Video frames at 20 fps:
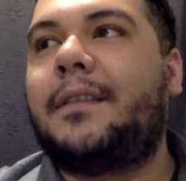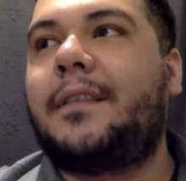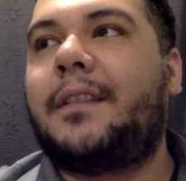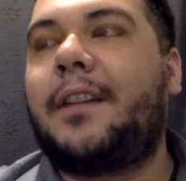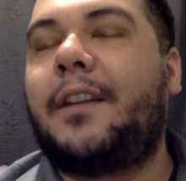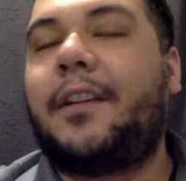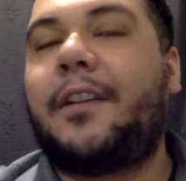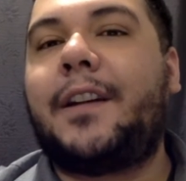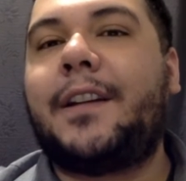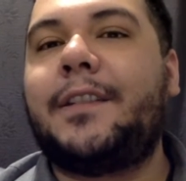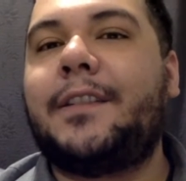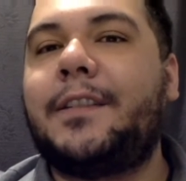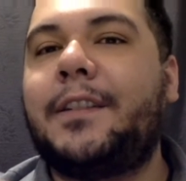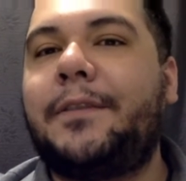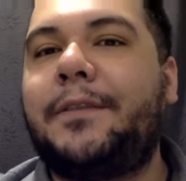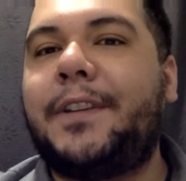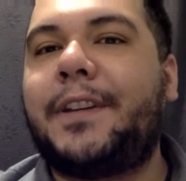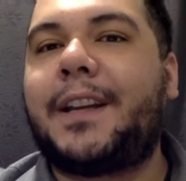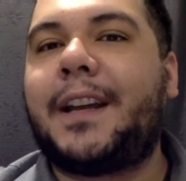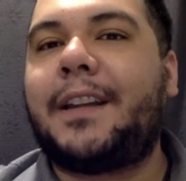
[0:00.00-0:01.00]
Her and
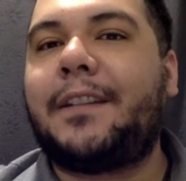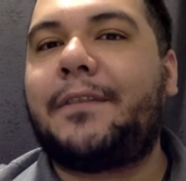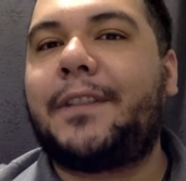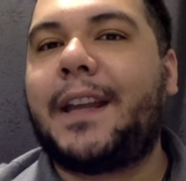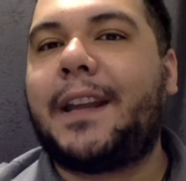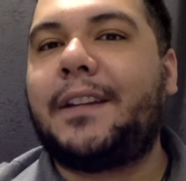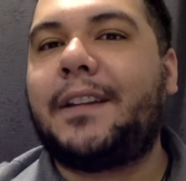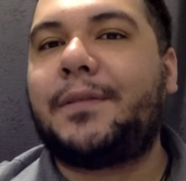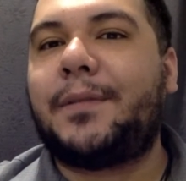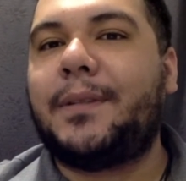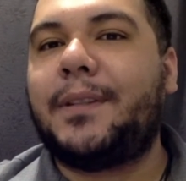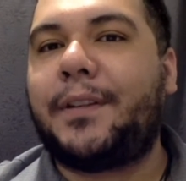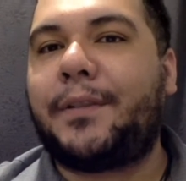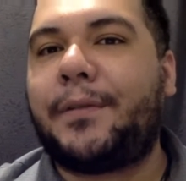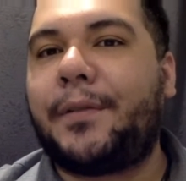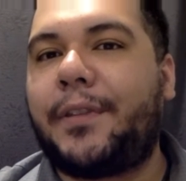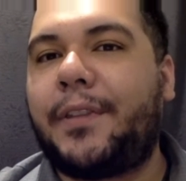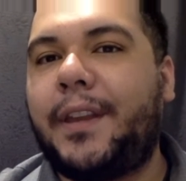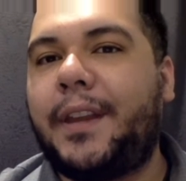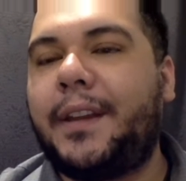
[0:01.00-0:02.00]
Olivia kind of get into a
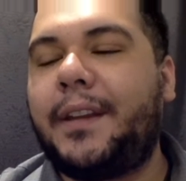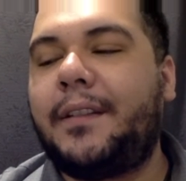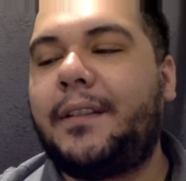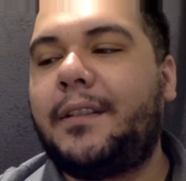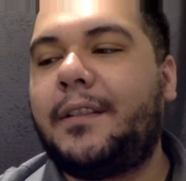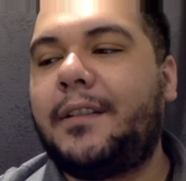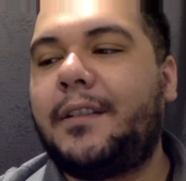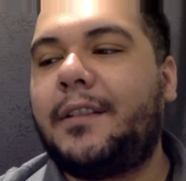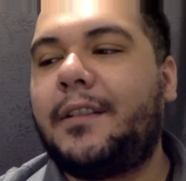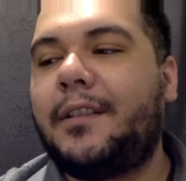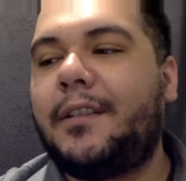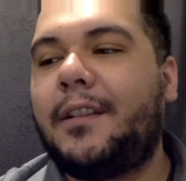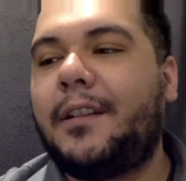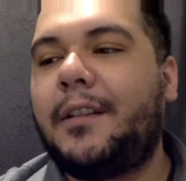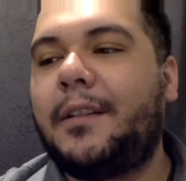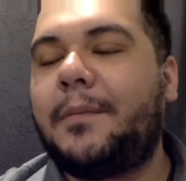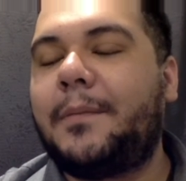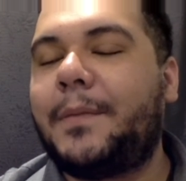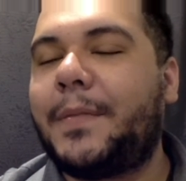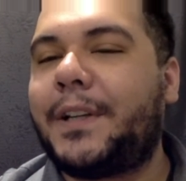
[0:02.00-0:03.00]
little thing
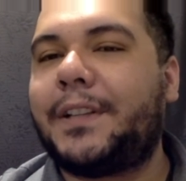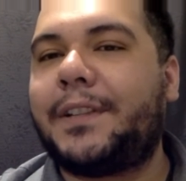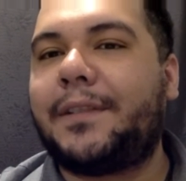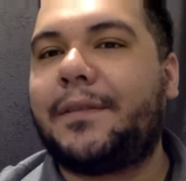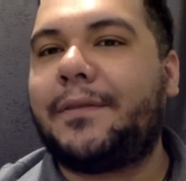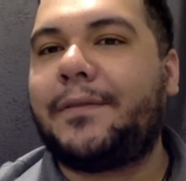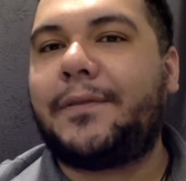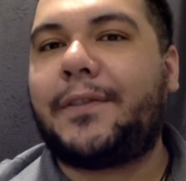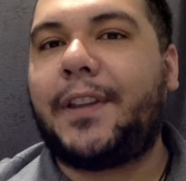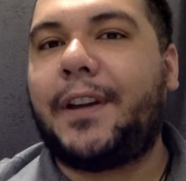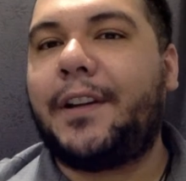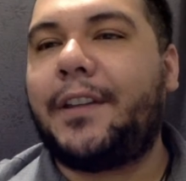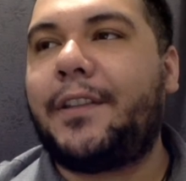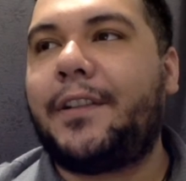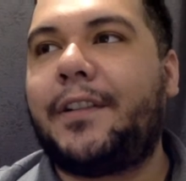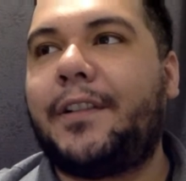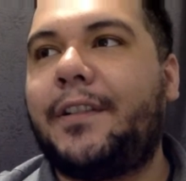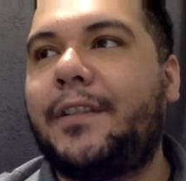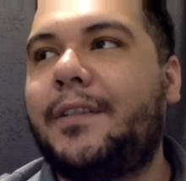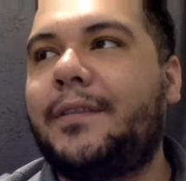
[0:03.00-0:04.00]
because of the
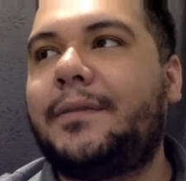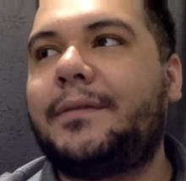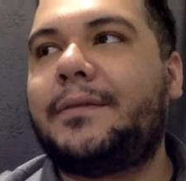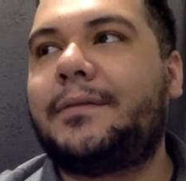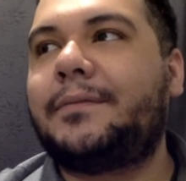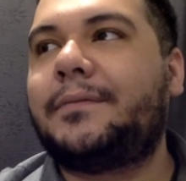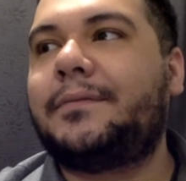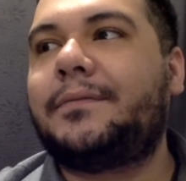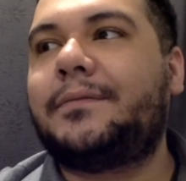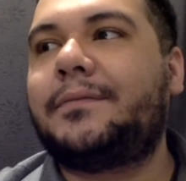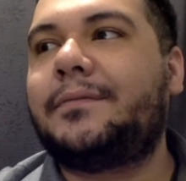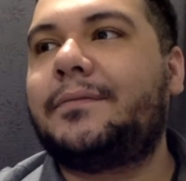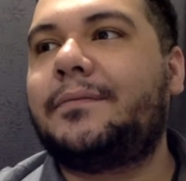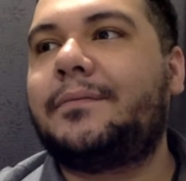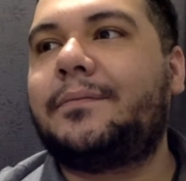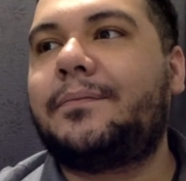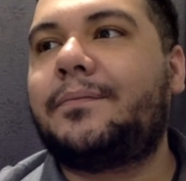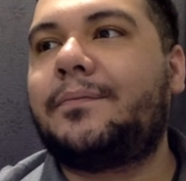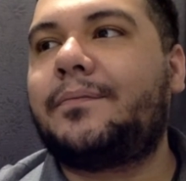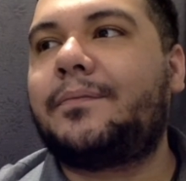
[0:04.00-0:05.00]
other
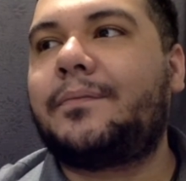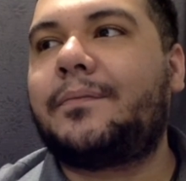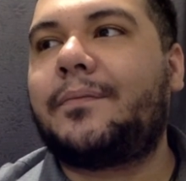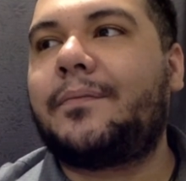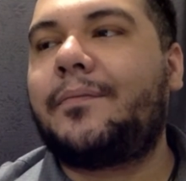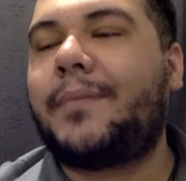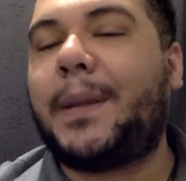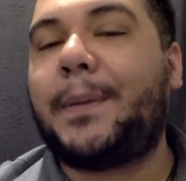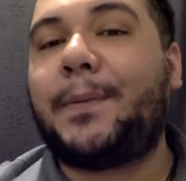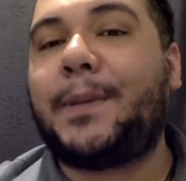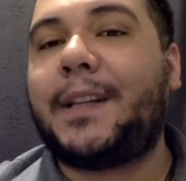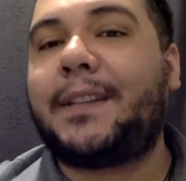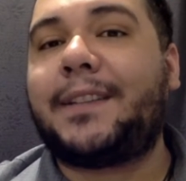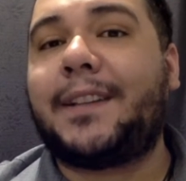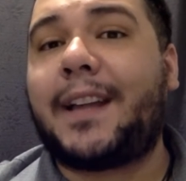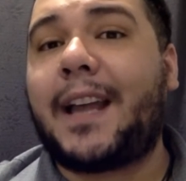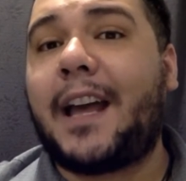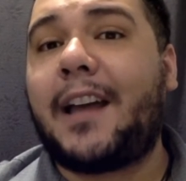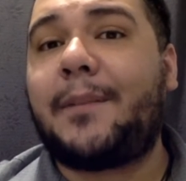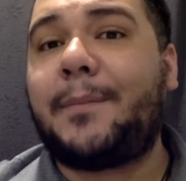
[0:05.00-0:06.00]
people at the
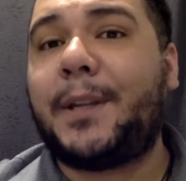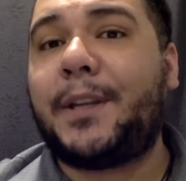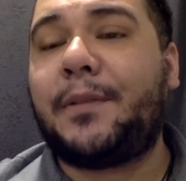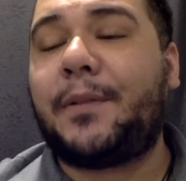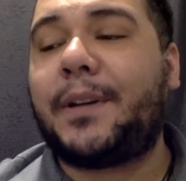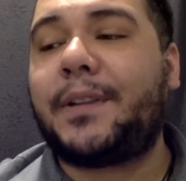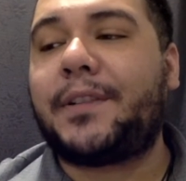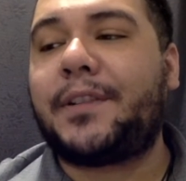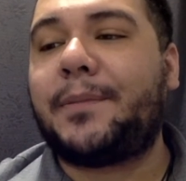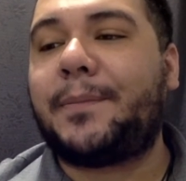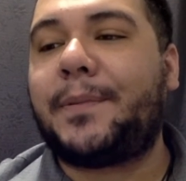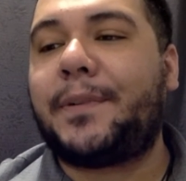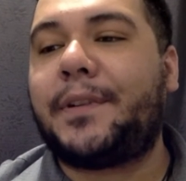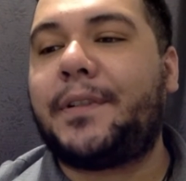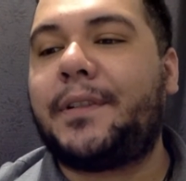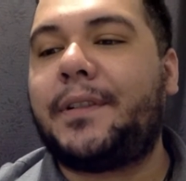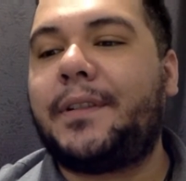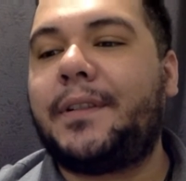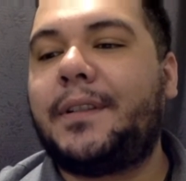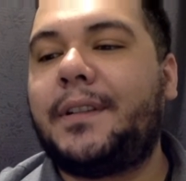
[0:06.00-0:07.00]
academy who are
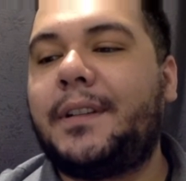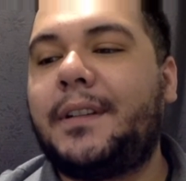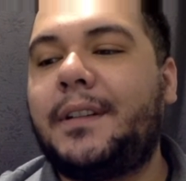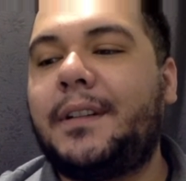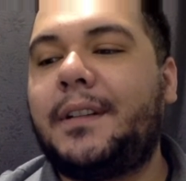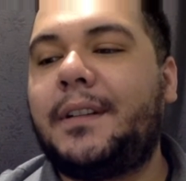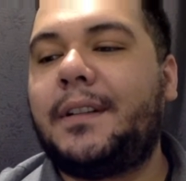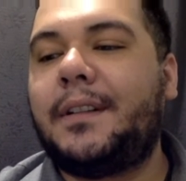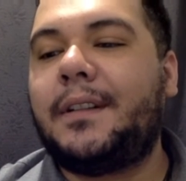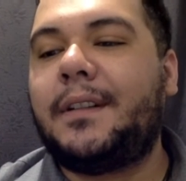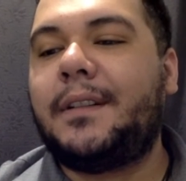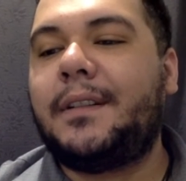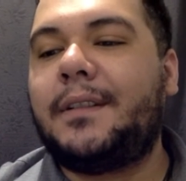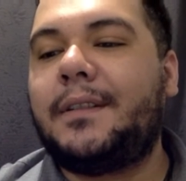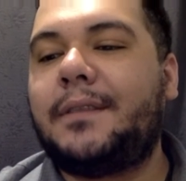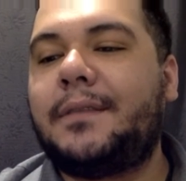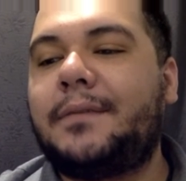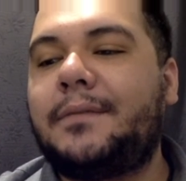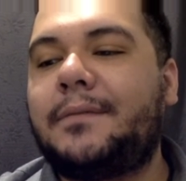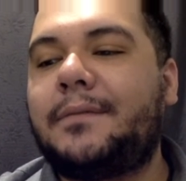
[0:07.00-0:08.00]
super
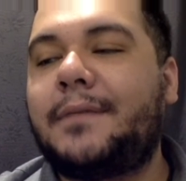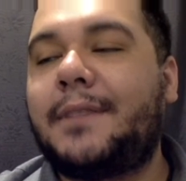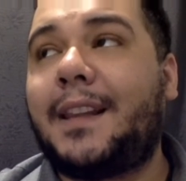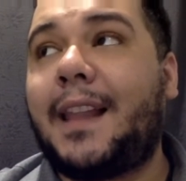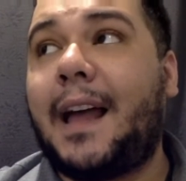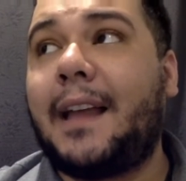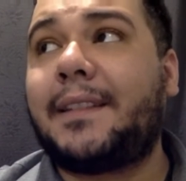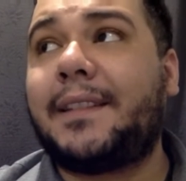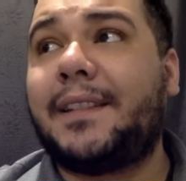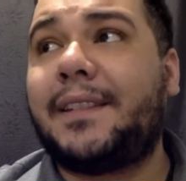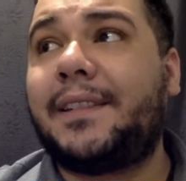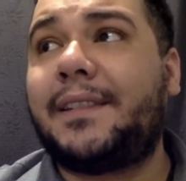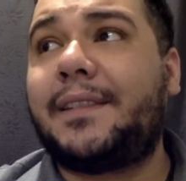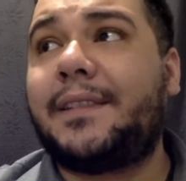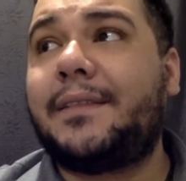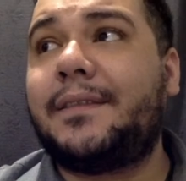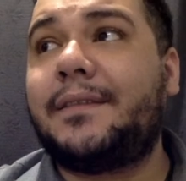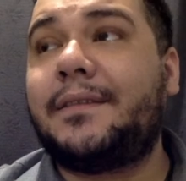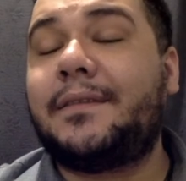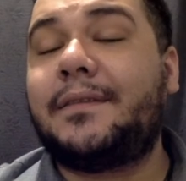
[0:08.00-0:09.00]

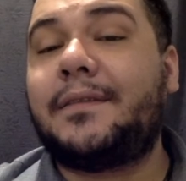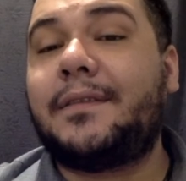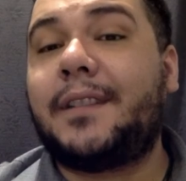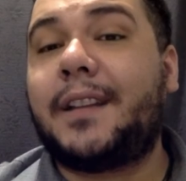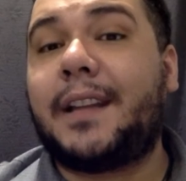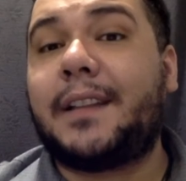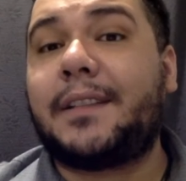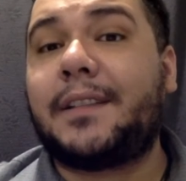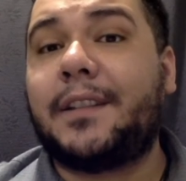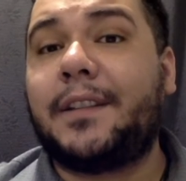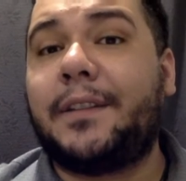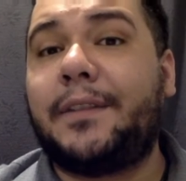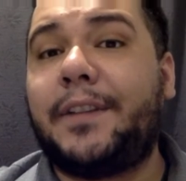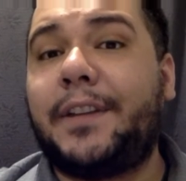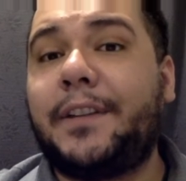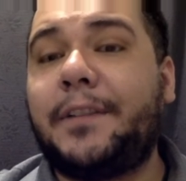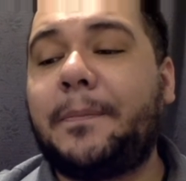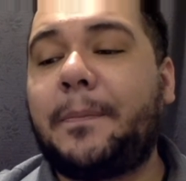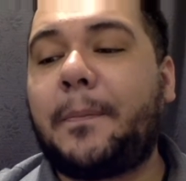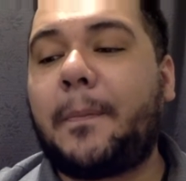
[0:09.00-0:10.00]
classist against Olivia.